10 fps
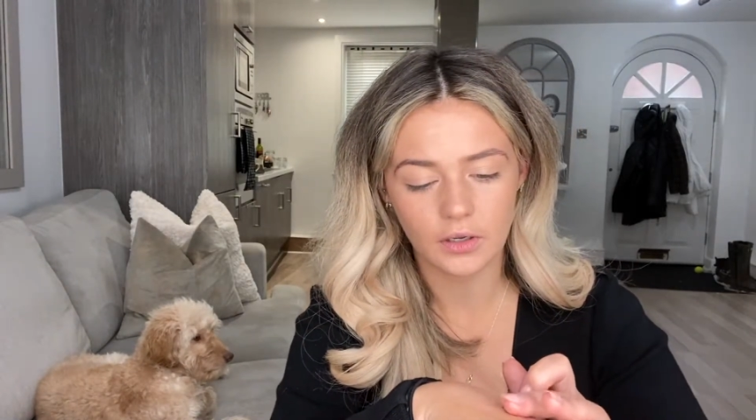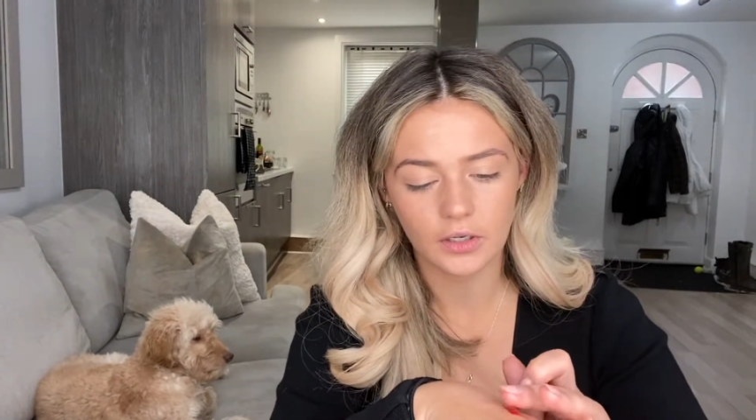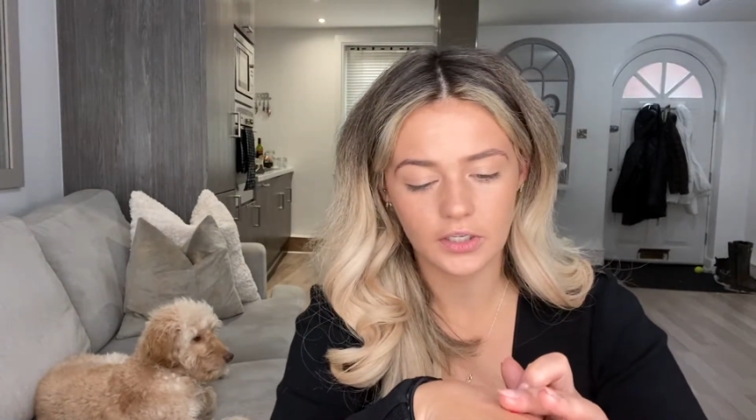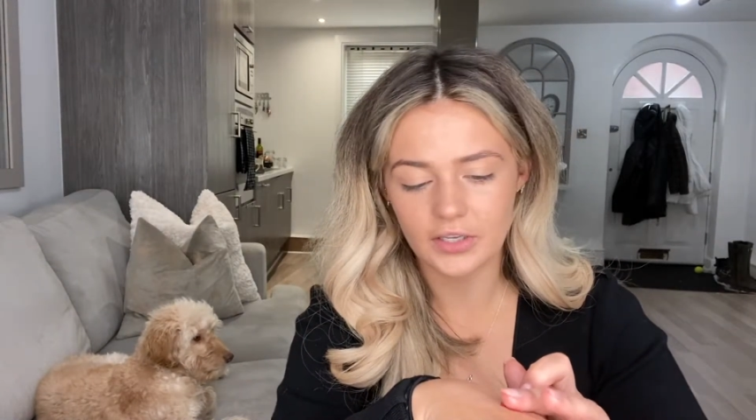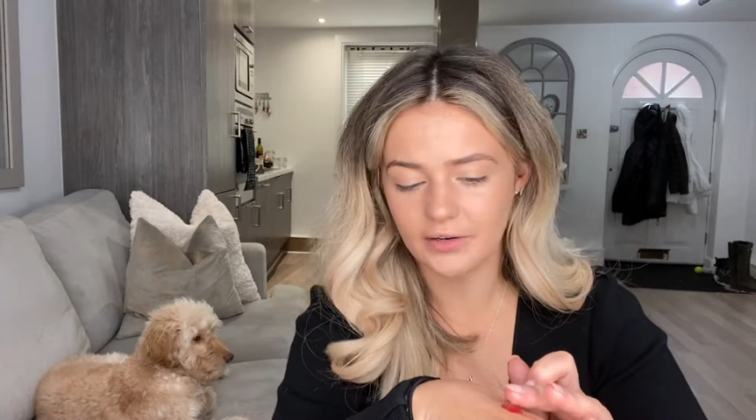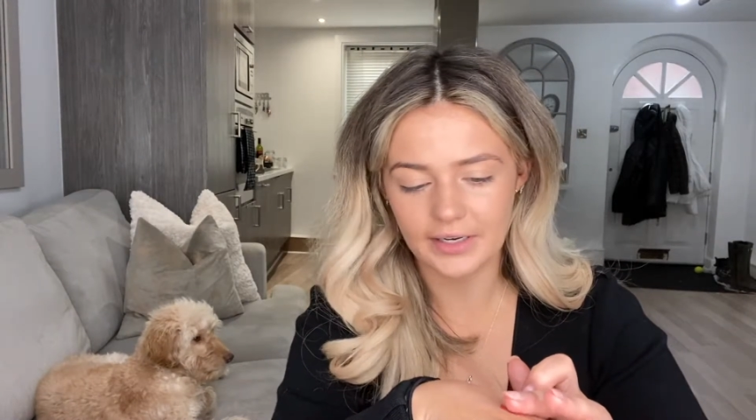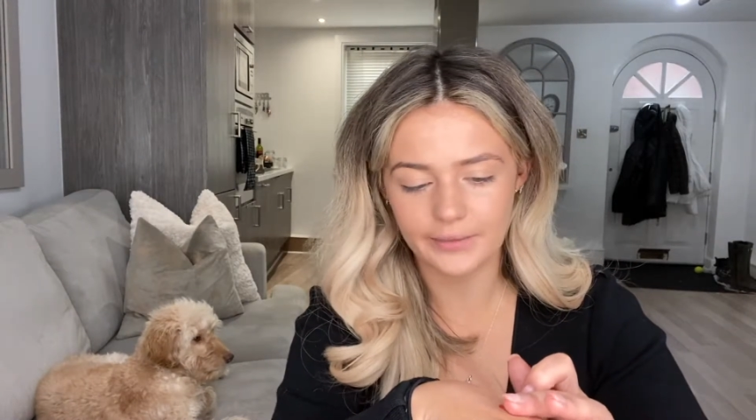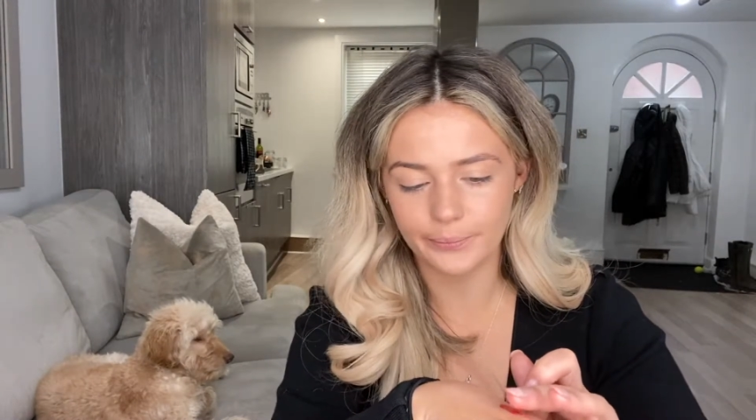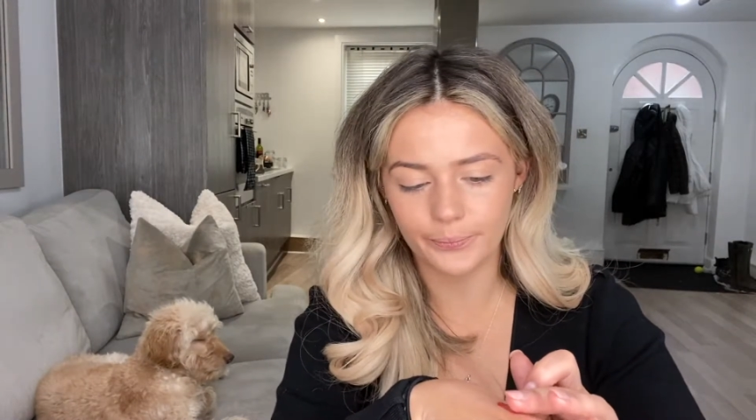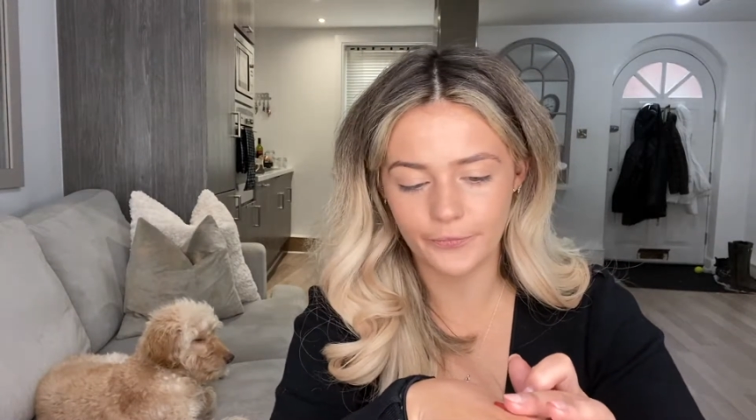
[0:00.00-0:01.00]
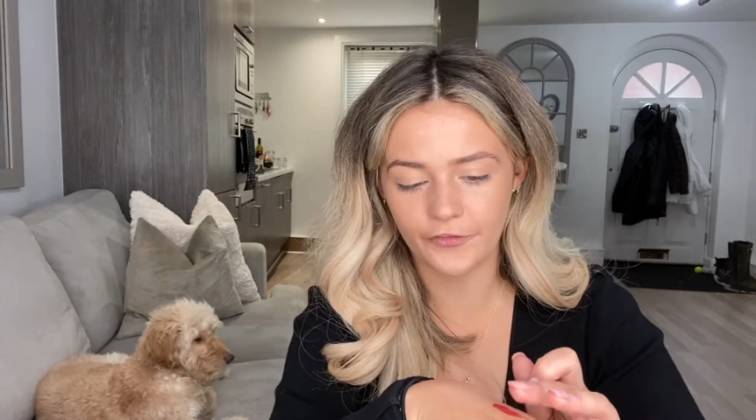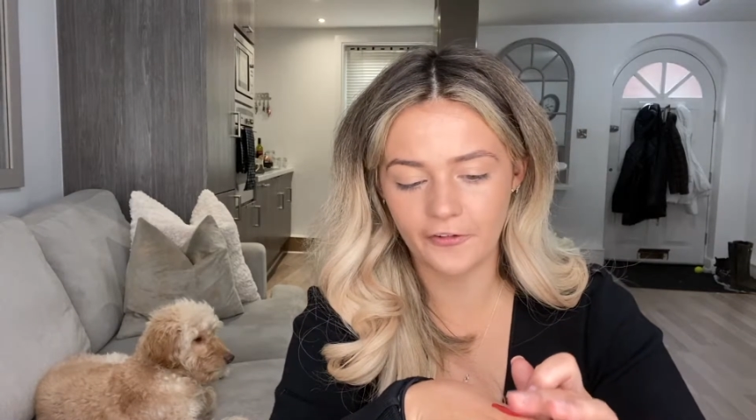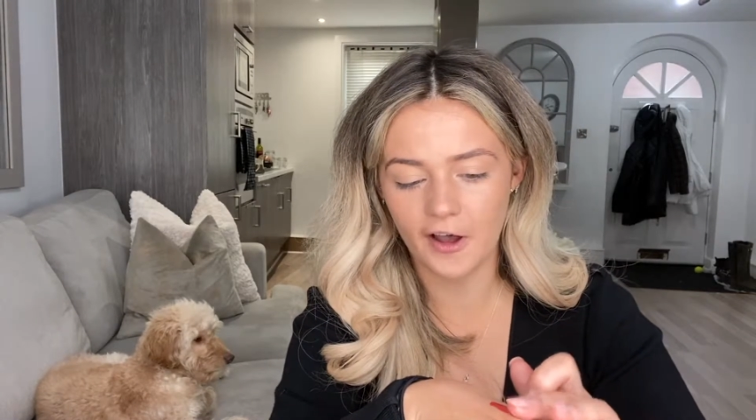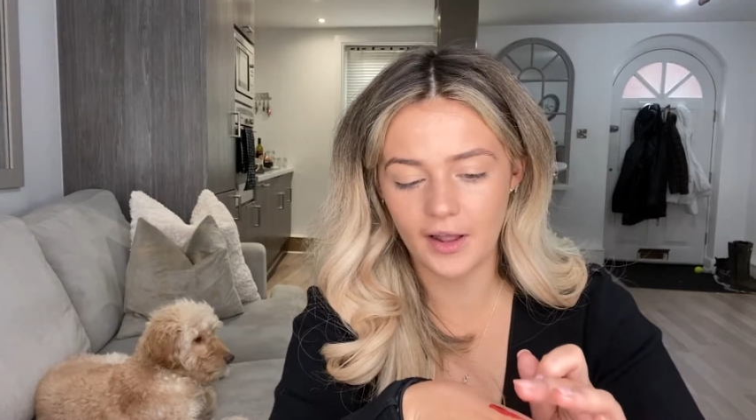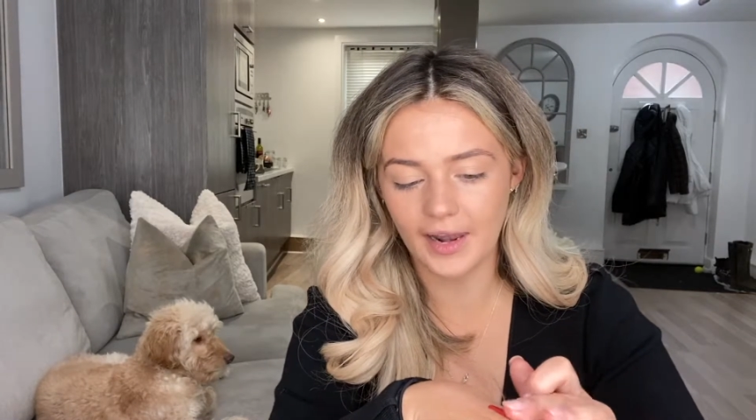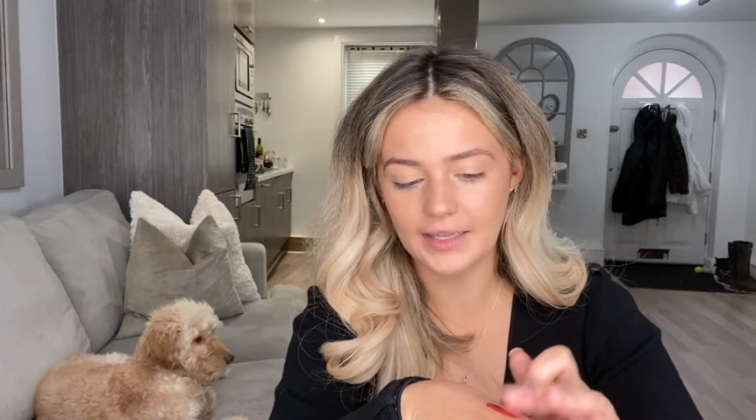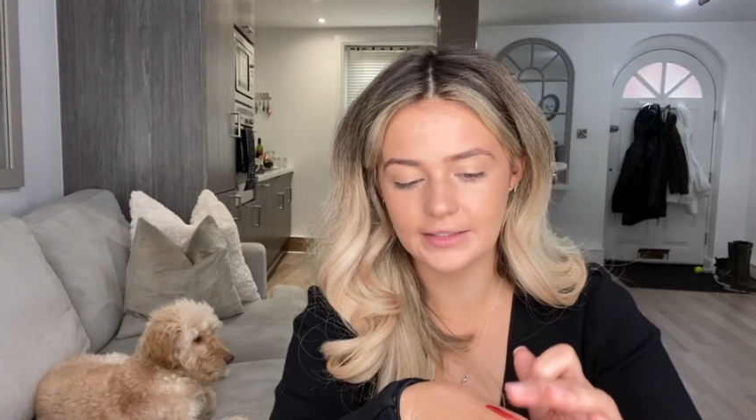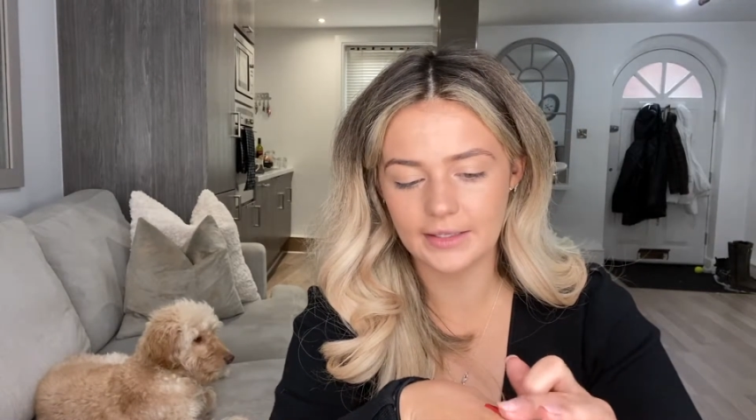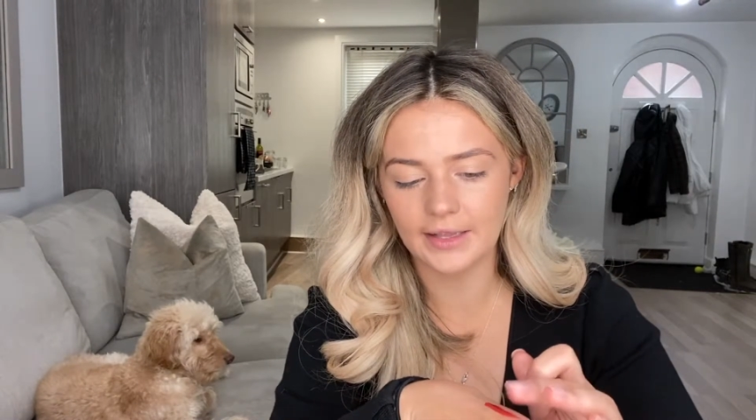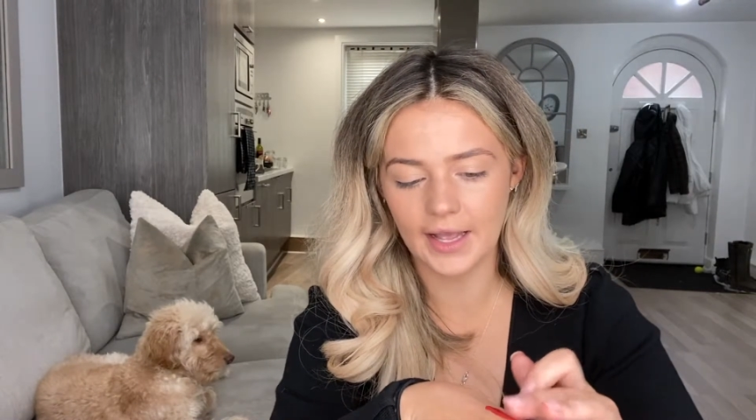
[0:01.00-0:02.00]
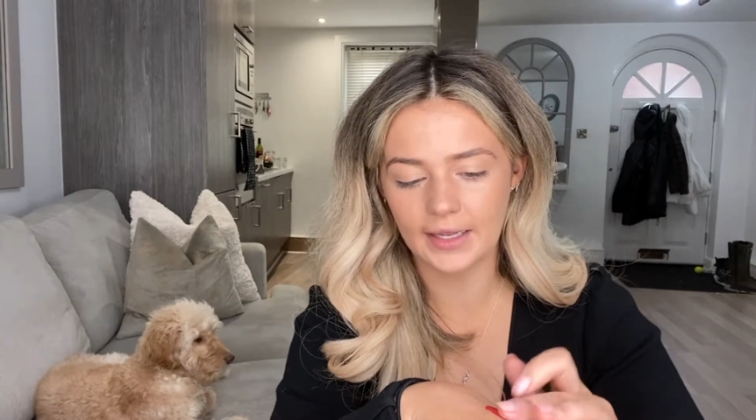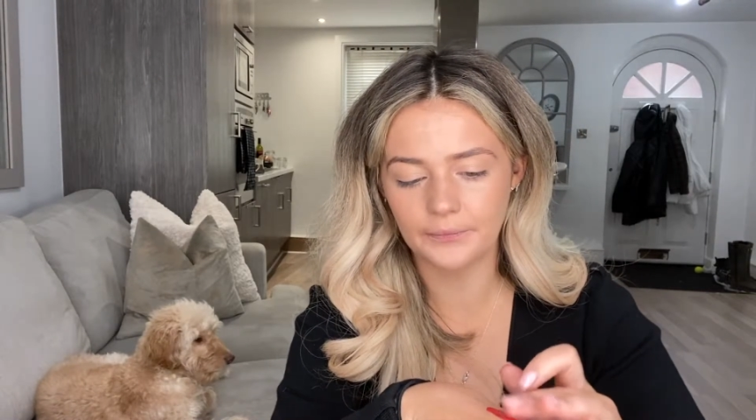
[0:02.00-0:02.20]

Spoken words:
You need far less than that.